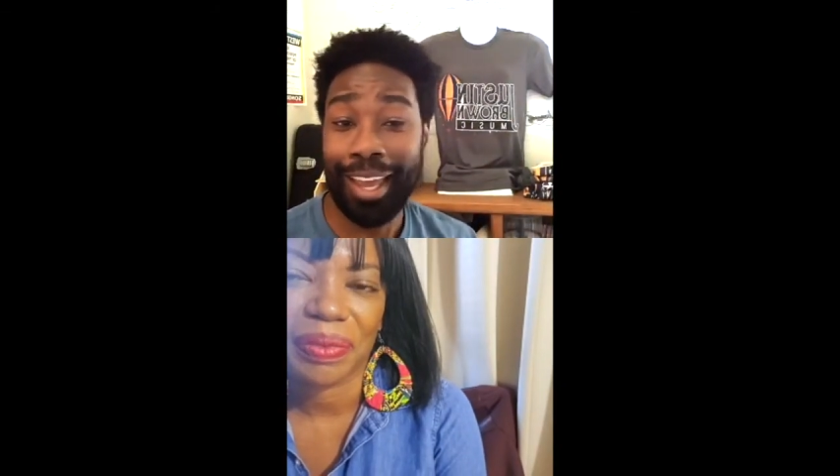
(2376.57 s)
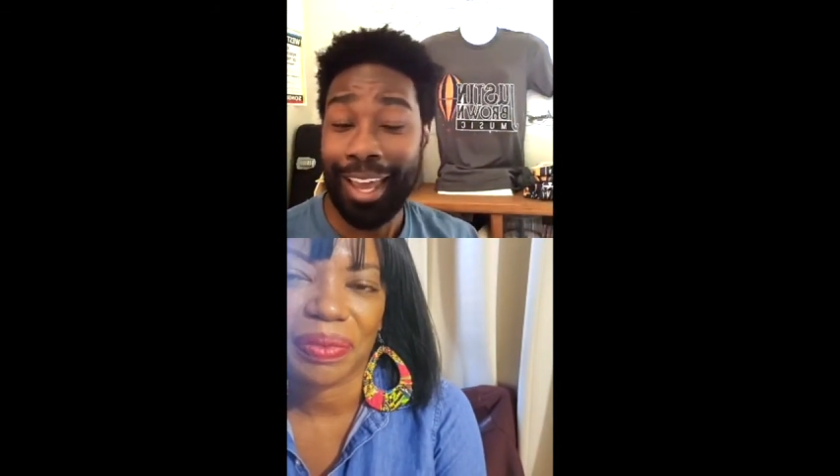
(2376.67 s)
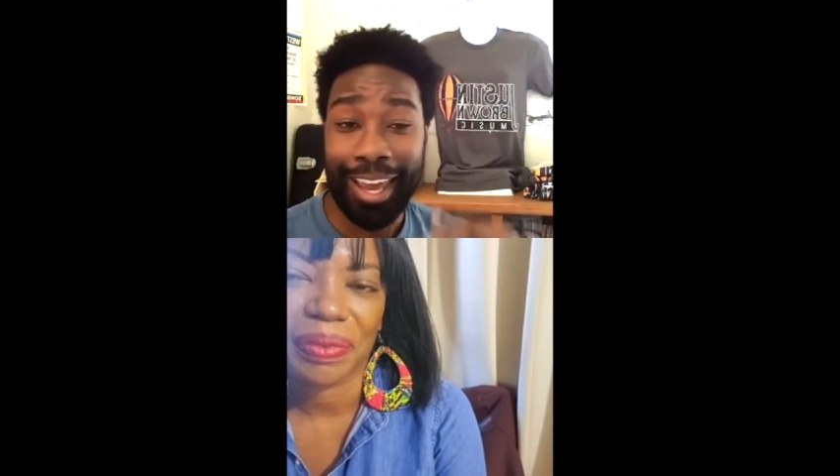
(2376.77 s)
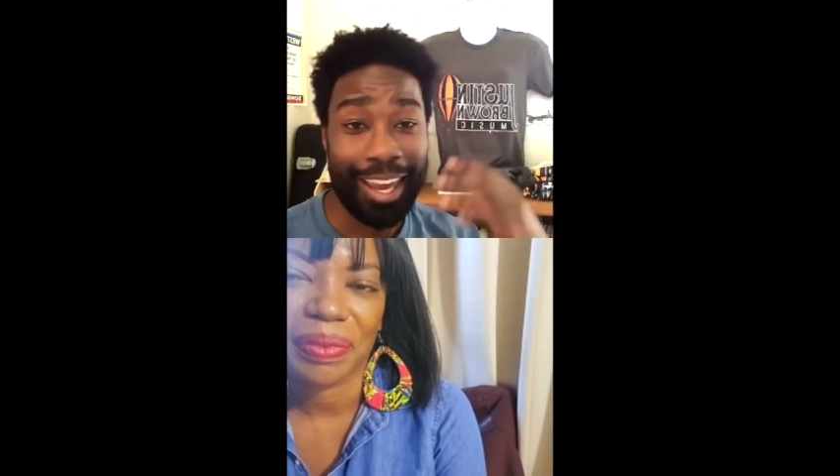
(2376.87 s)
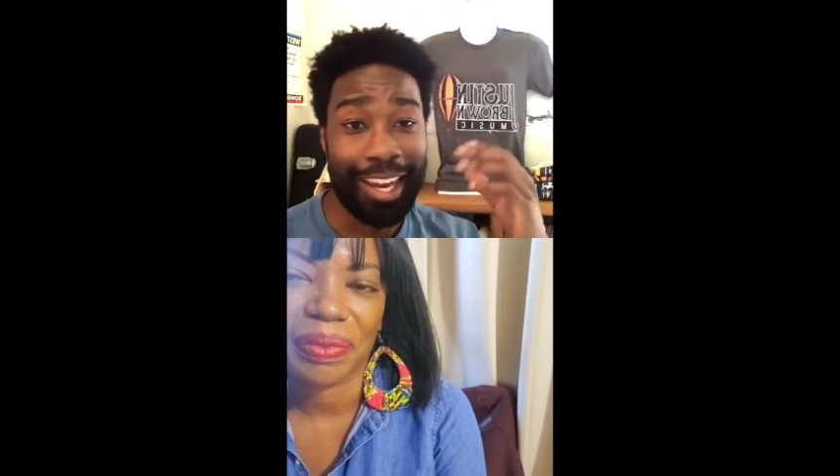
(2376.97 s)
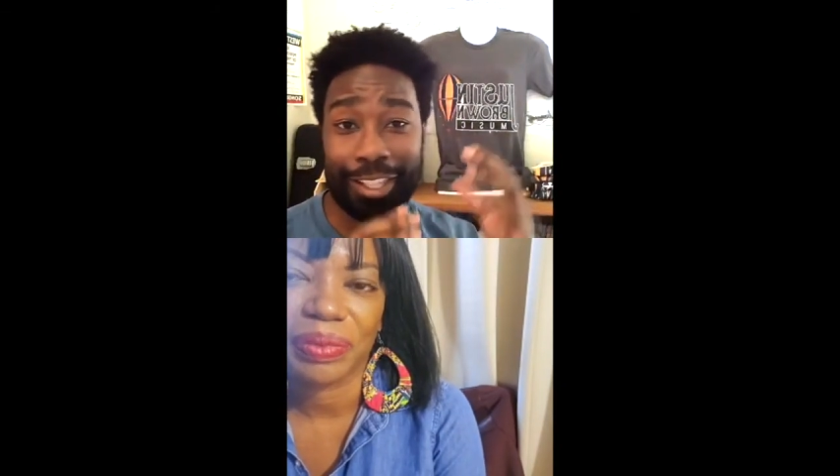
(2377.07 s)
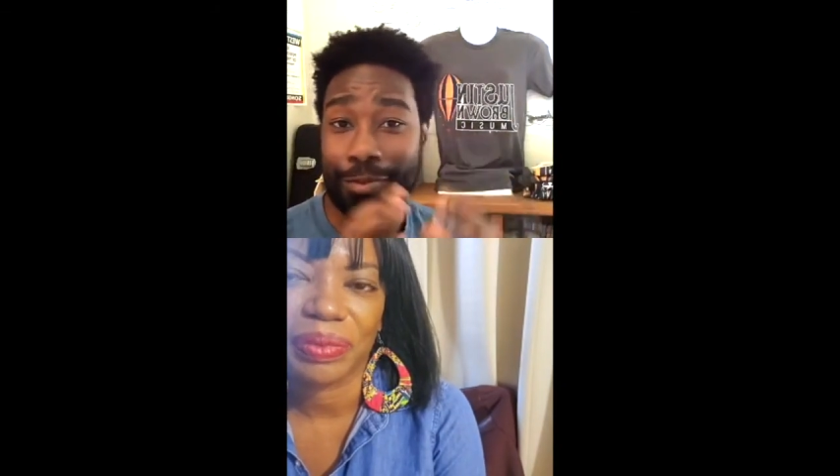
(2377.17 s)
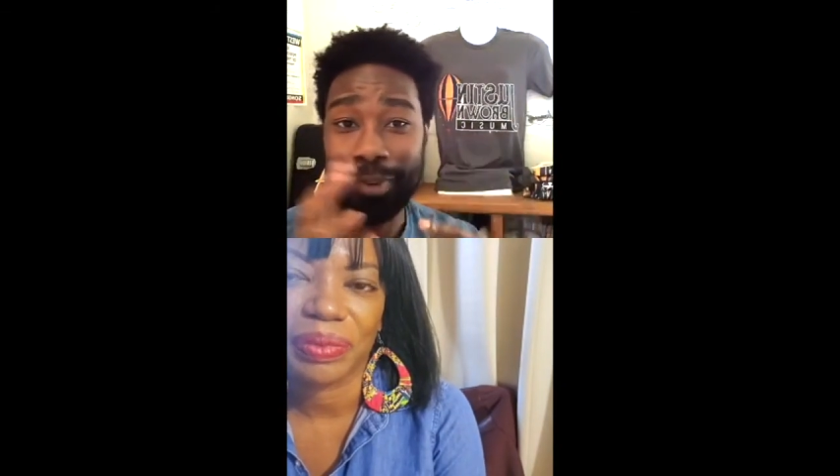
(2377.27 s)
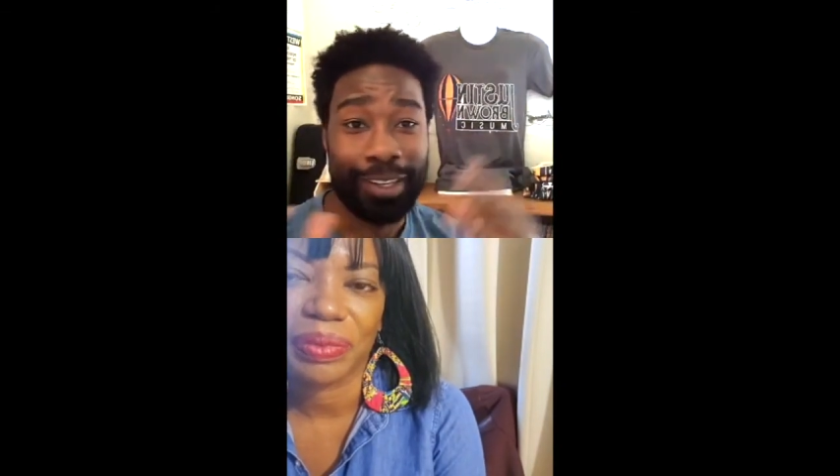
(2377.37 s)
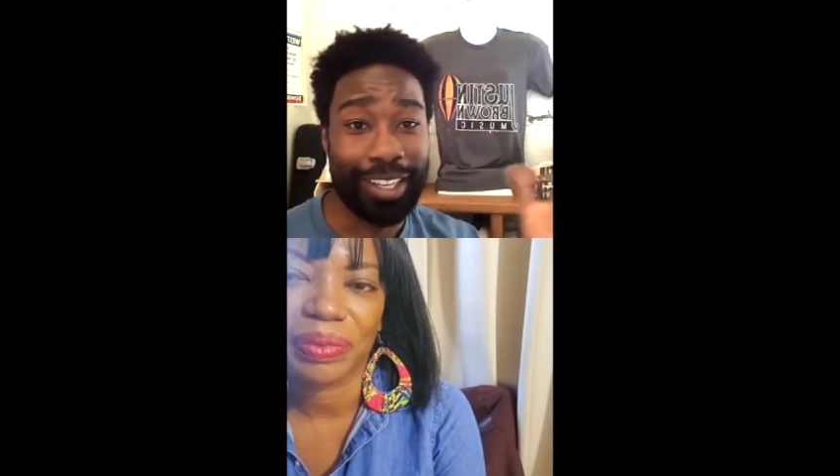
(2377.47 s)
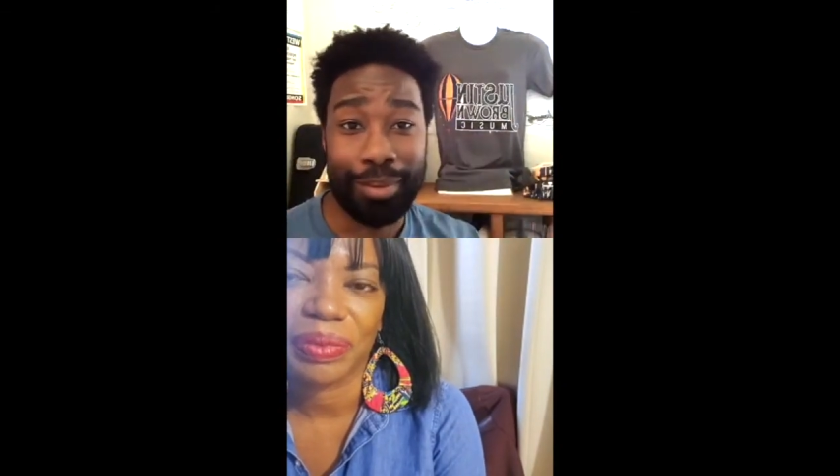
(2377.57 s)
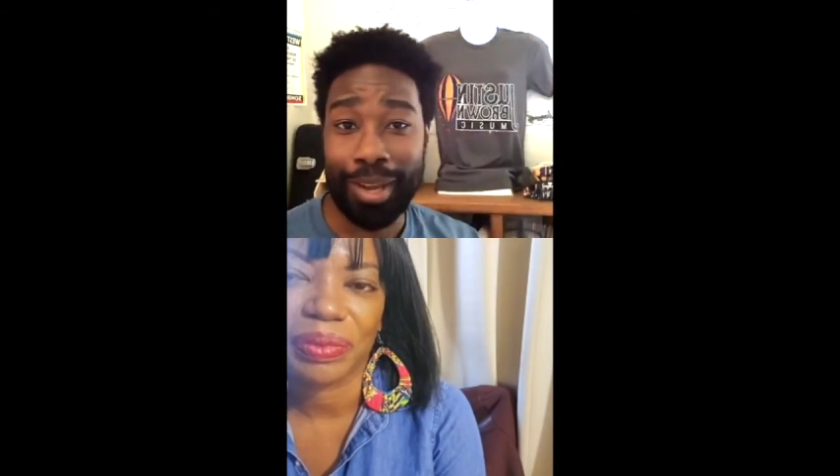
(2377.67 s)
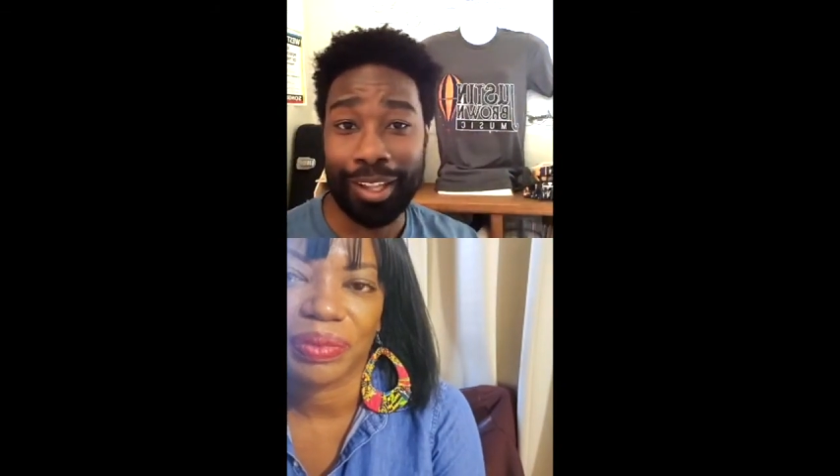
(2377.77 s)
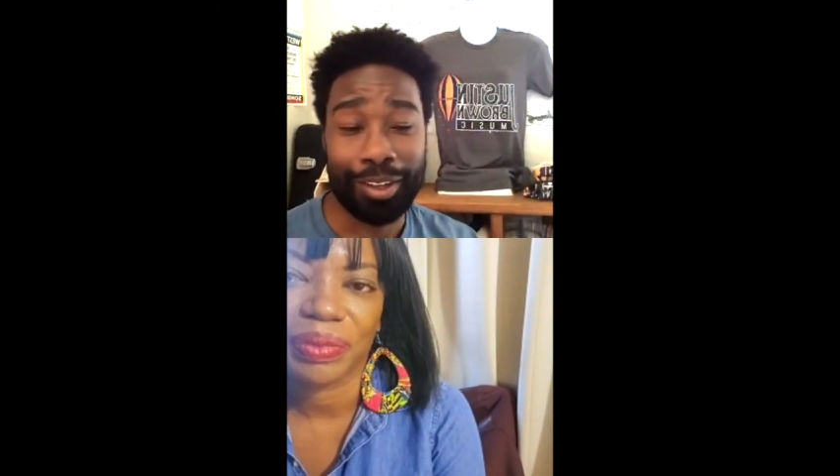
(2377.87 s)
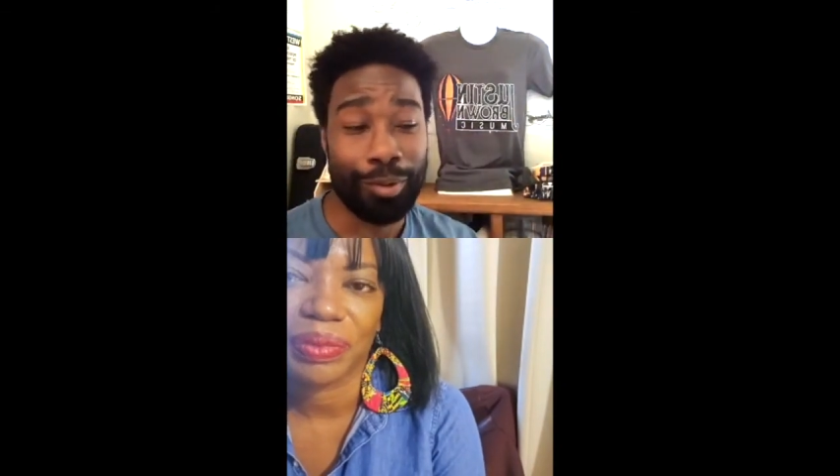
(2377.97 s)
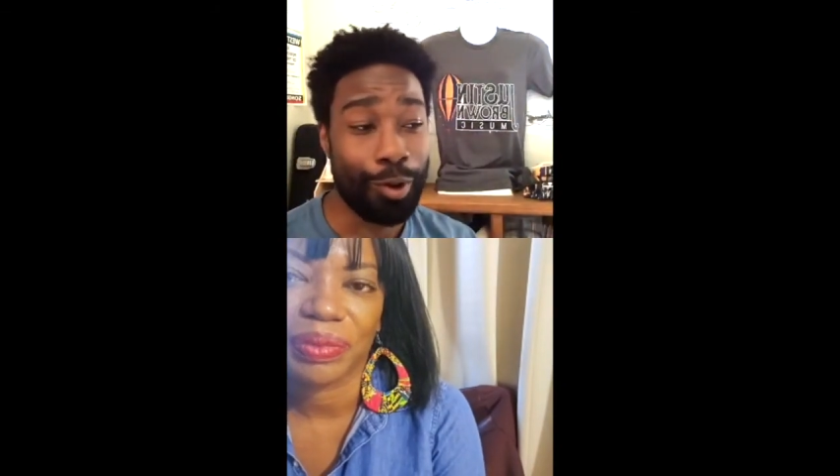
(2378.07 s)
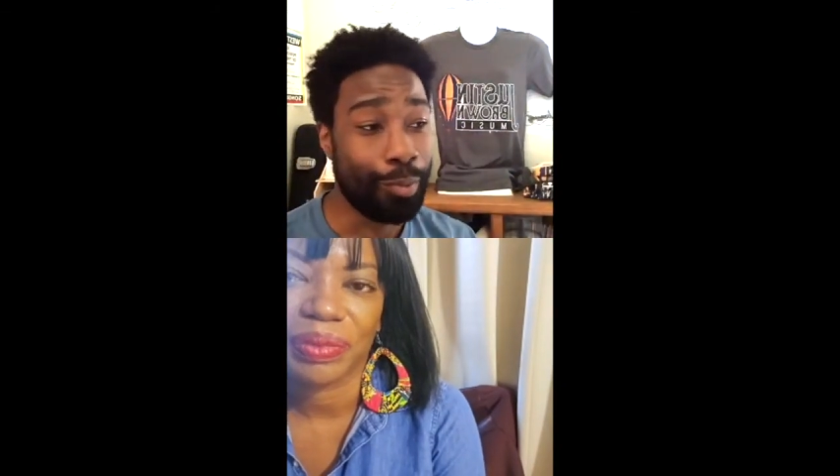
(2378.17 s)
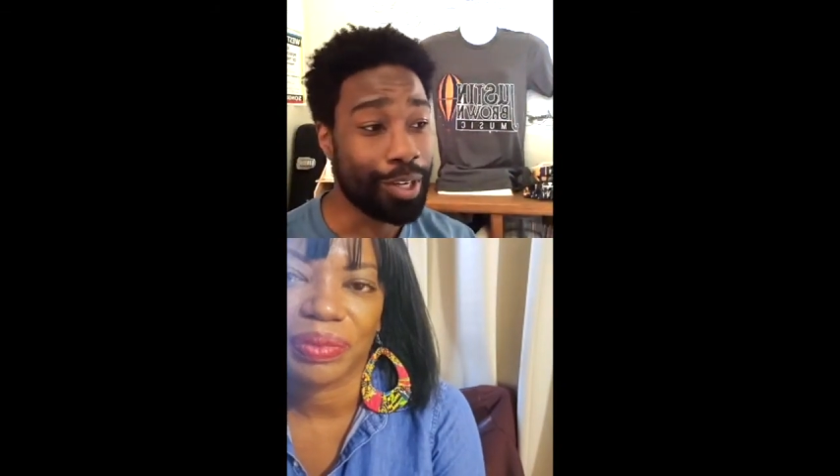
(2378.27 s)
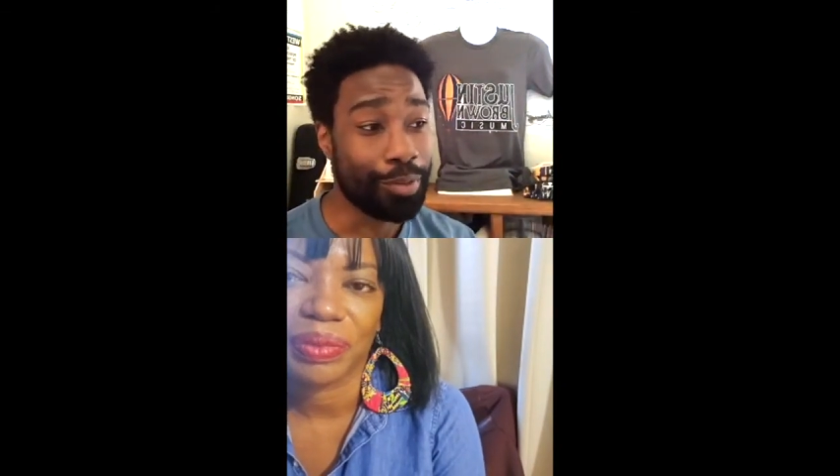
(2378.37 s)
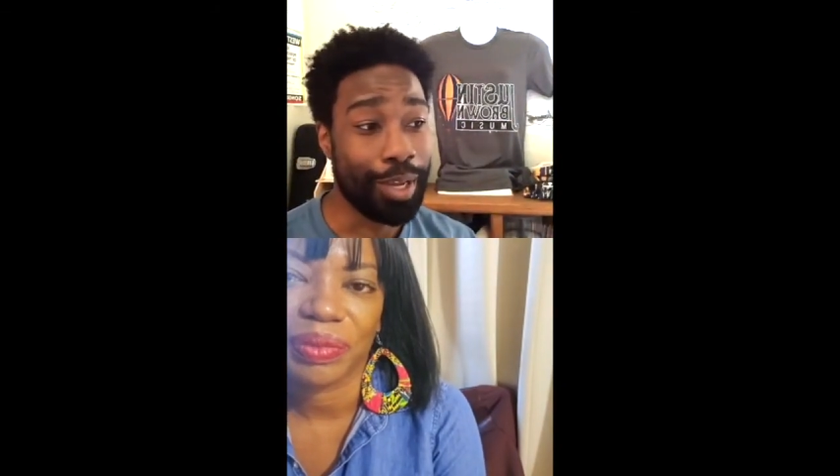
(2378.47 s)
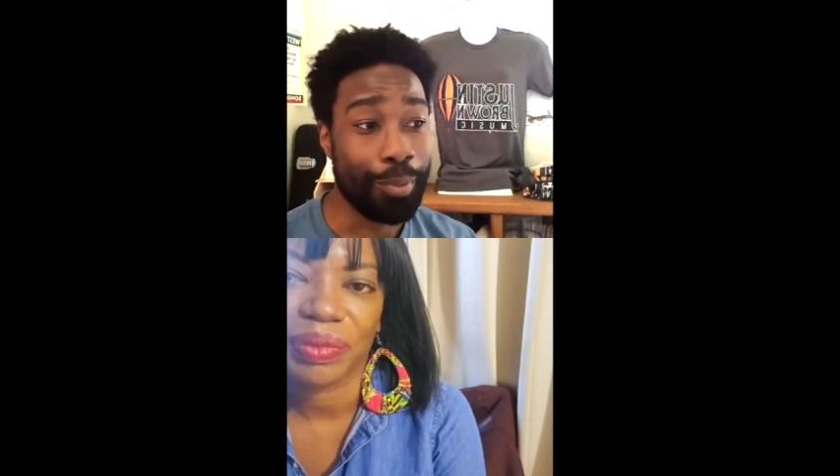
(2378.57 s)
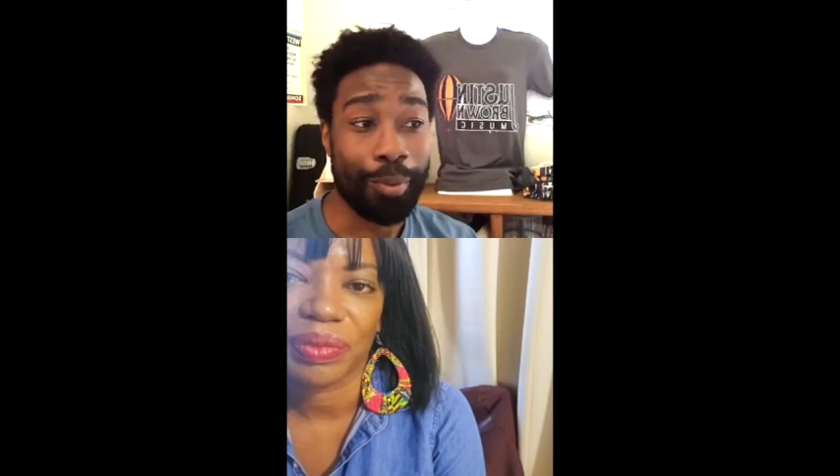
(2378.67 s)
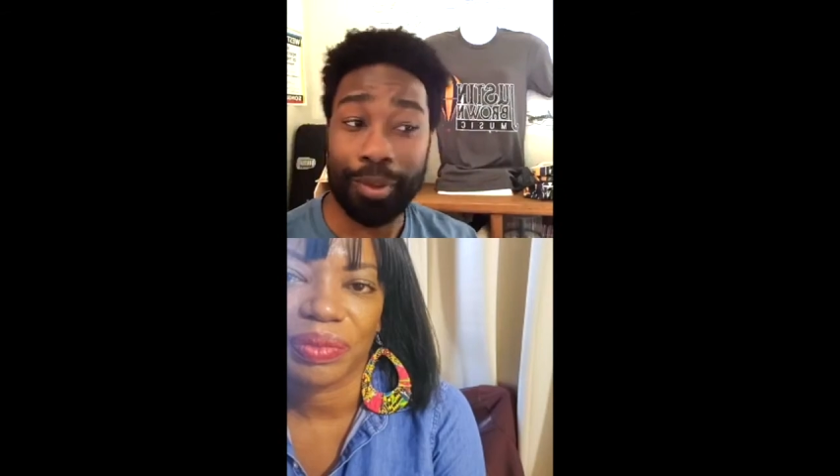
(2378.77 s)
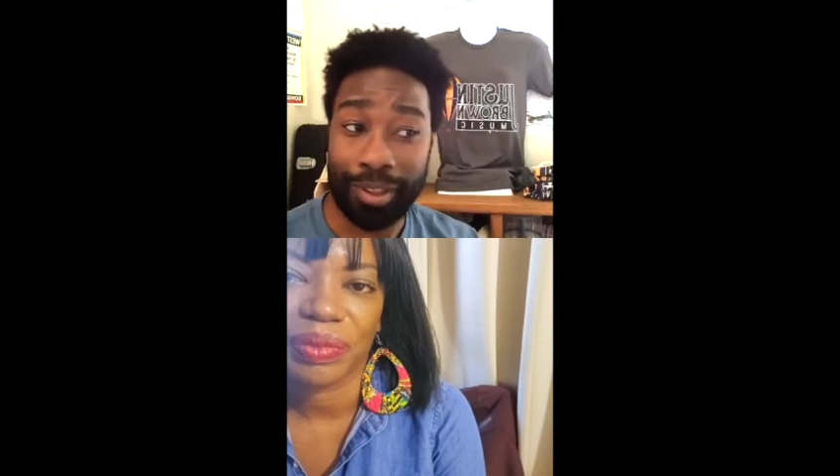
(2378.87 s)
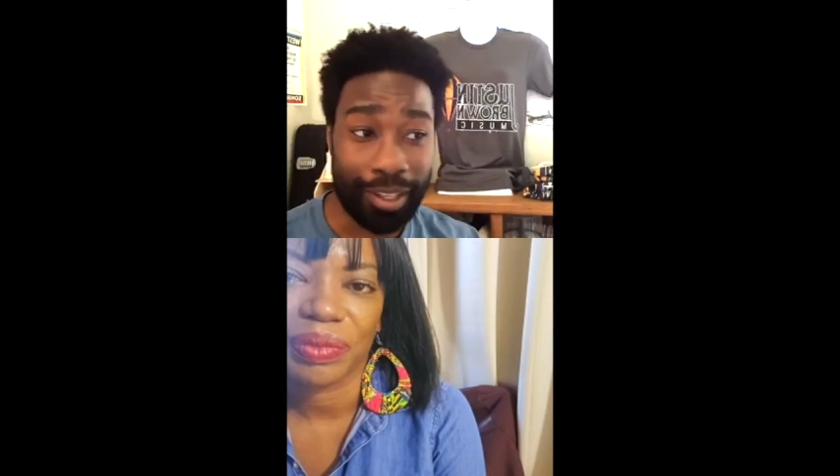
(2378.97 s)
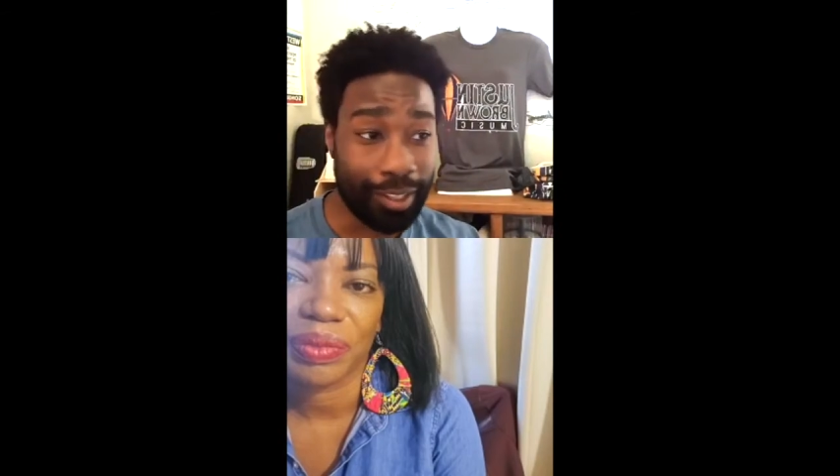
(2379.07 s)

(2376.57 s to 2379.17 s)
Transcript: and I just been emailing a whole bunch of people, and, and,